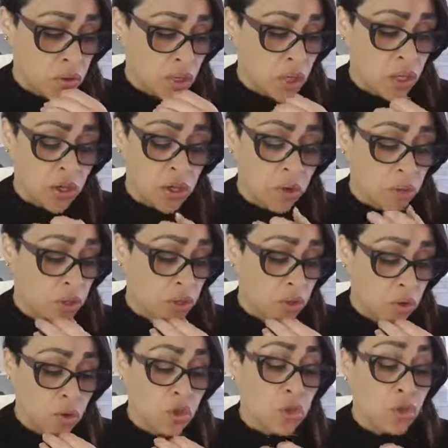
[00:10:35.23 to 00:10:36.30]
and knowing
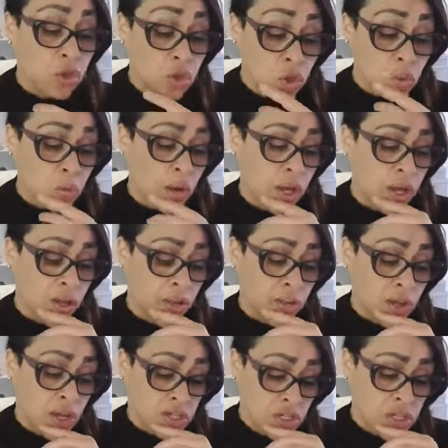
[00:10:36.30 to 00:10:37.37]
who you are
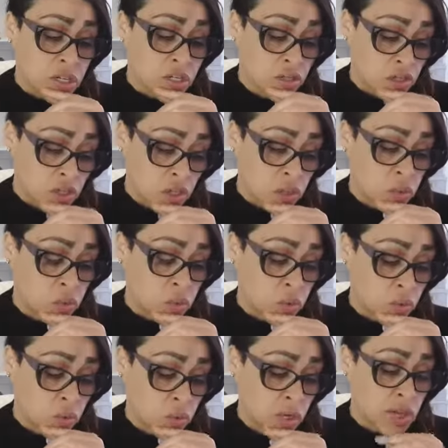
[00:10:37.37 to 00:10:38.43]
as an
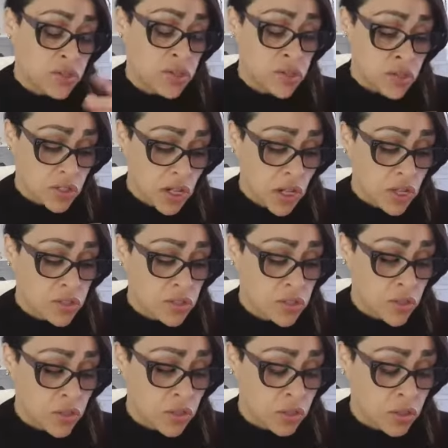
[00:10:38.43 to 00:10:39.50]
individual, as a
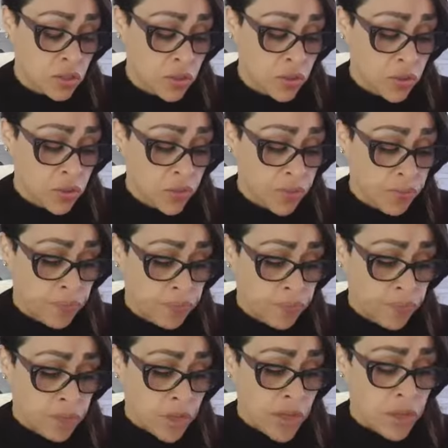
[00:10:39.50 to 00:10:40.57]
starseed.
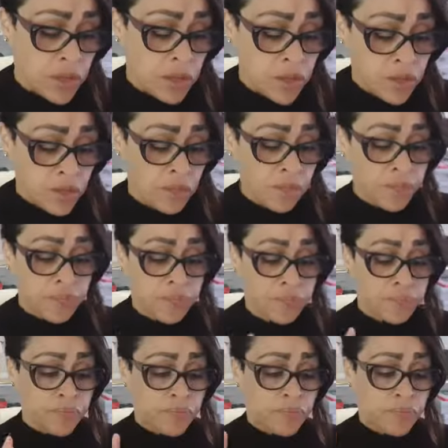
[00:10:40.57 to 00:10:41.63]
And
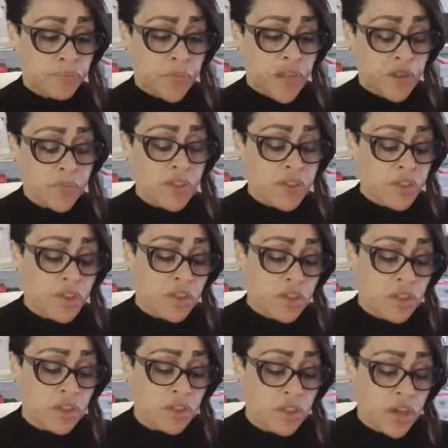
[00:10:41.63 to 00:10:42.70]
everything
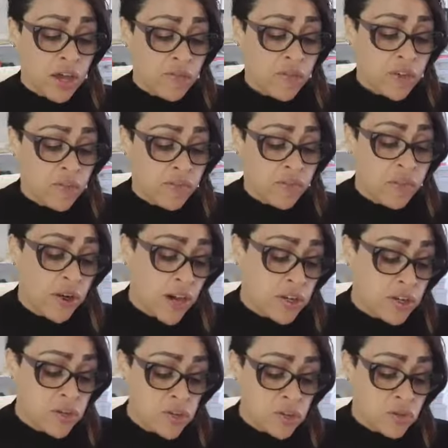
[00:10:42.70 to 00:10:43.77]
that you have
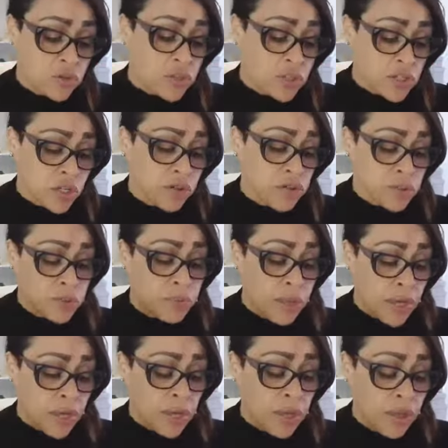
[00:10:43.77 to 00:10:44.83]
confided yourself to
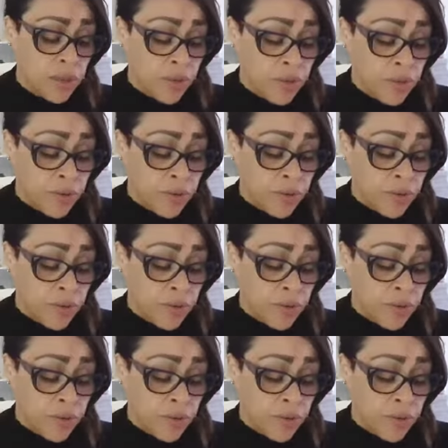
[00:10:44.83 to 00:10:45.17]
be,